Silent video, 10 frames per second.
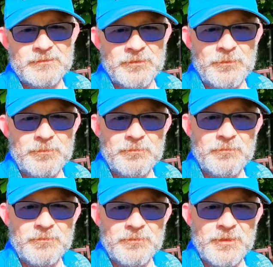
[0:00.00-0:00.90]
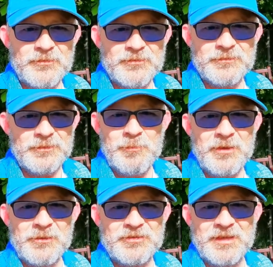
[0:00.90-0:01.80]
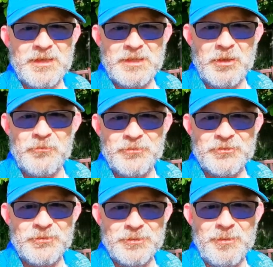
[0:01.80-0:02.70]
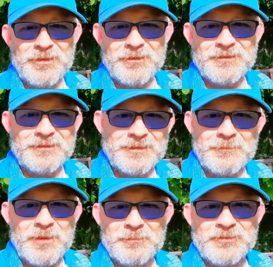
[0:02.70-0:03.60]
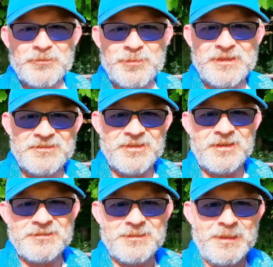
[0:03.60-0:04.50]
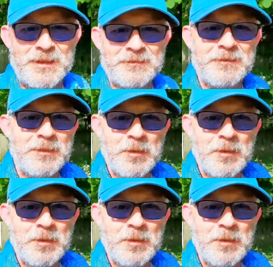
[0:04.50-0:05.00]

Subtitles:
So this, you might not see any golf at all. It might just be a chat at the end.